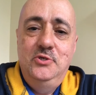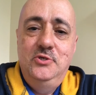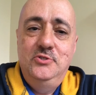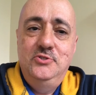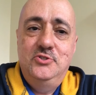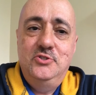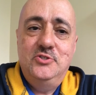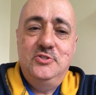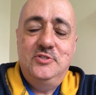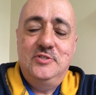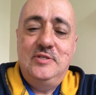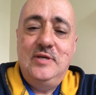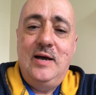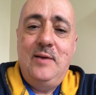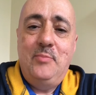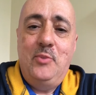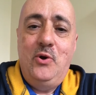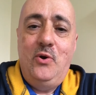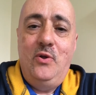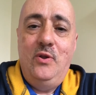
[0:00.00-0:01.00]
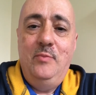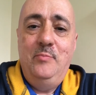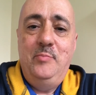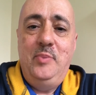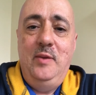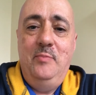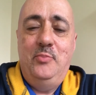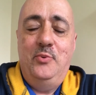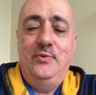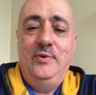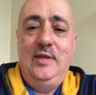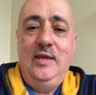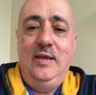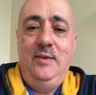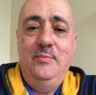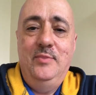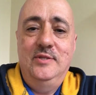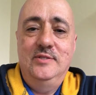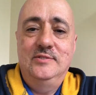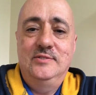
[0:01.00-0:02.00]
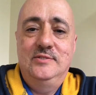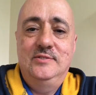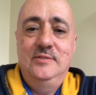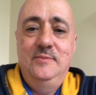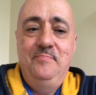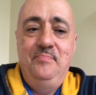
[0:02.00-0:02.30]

Just stop calling people demons